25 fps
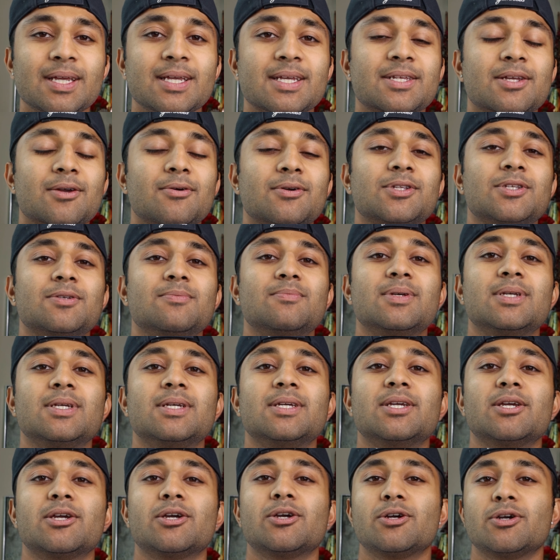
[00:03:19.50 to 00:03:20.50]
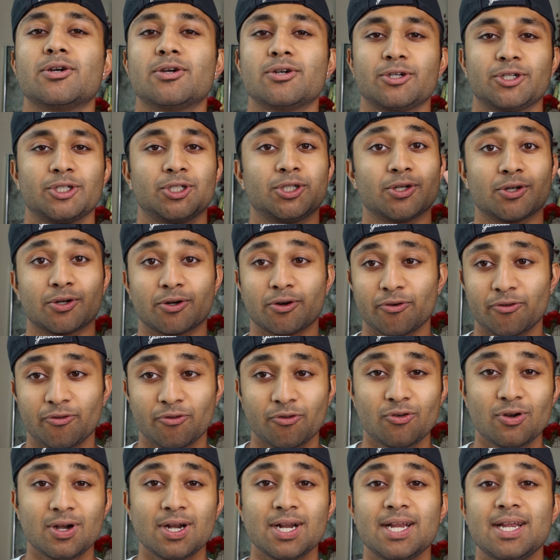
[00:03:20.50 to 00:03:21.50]
is going to be
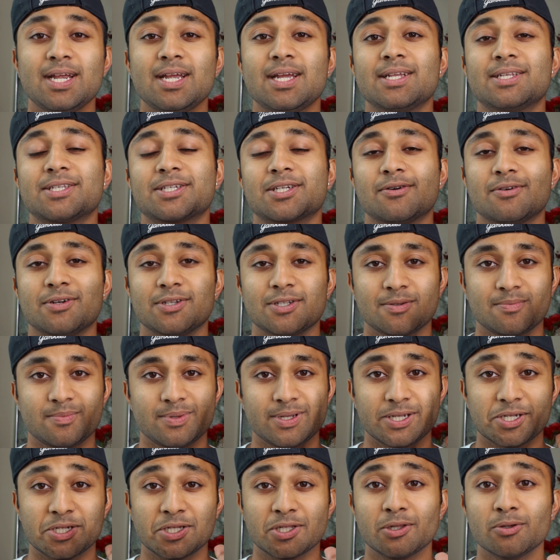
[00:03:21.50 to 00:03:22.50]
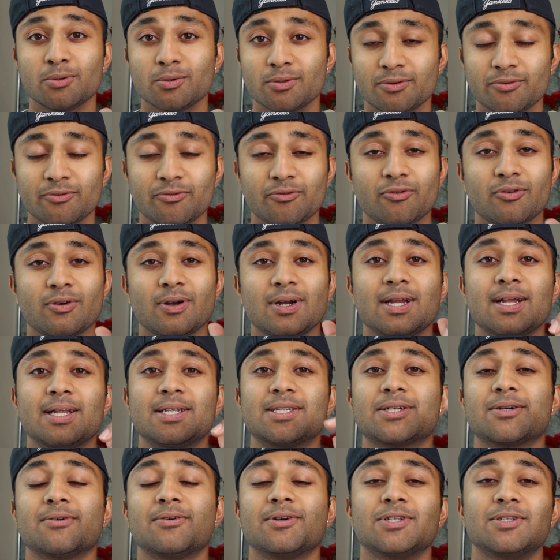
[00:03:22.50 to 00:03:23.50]
sugar-free, it's going to be gluten-free,
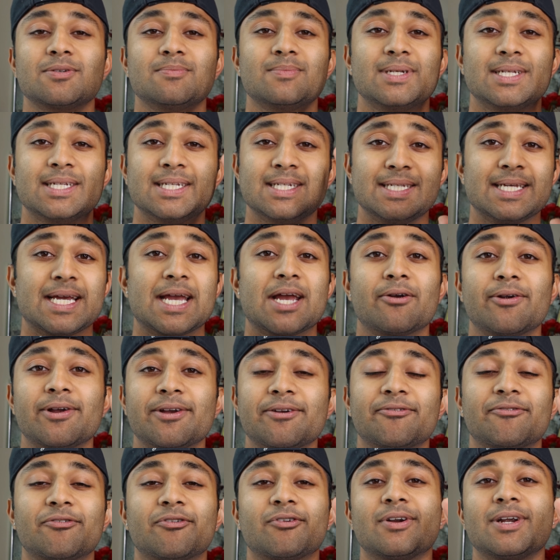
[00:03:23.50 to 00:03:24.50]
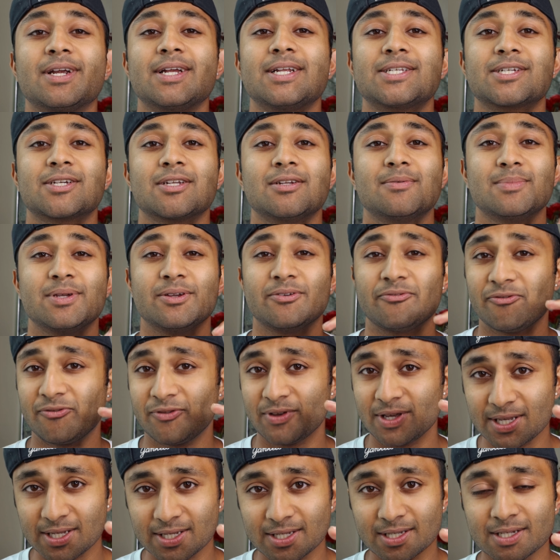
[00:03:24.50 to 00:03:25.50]
it's going to be dairy-free, it's going to be
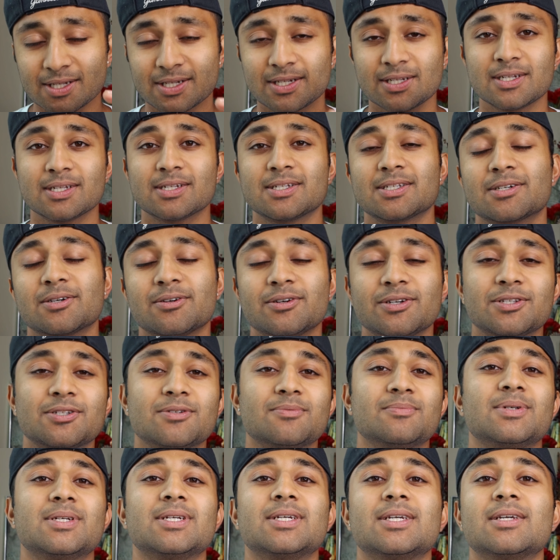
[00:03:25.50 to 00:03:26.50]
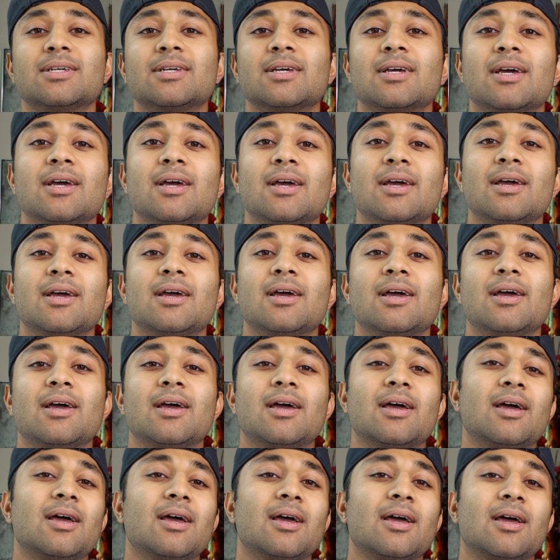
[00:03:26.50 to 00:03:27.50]
vegan, it's going to be
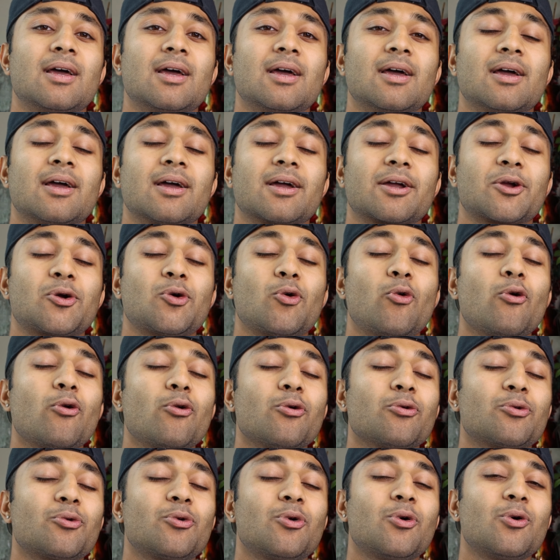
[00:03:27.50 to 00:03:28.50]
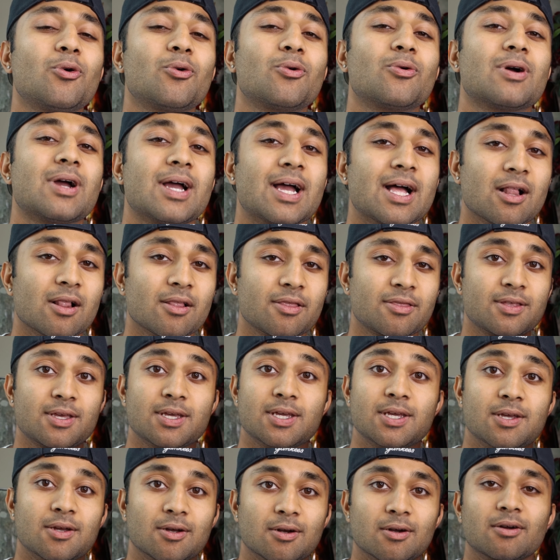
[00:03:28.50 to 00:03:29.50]
quote-unquote
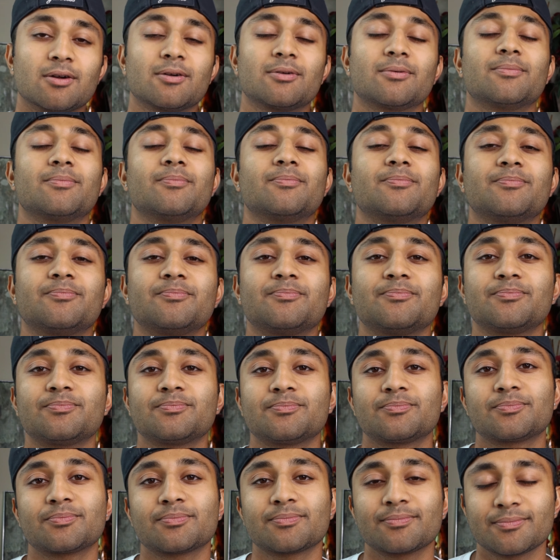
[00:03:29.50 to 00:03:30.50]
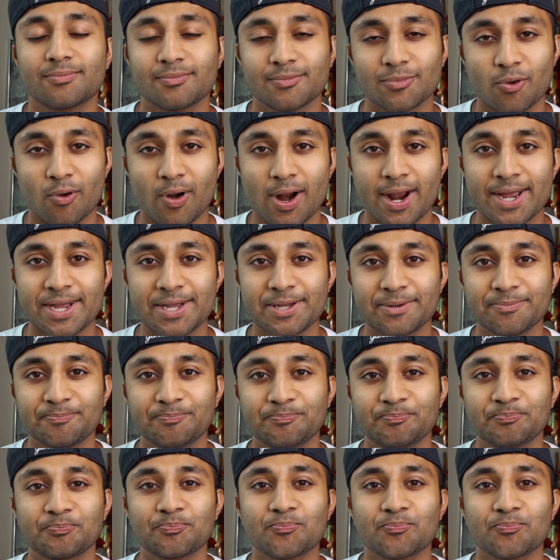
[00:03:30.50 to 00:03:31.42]
healthier, right?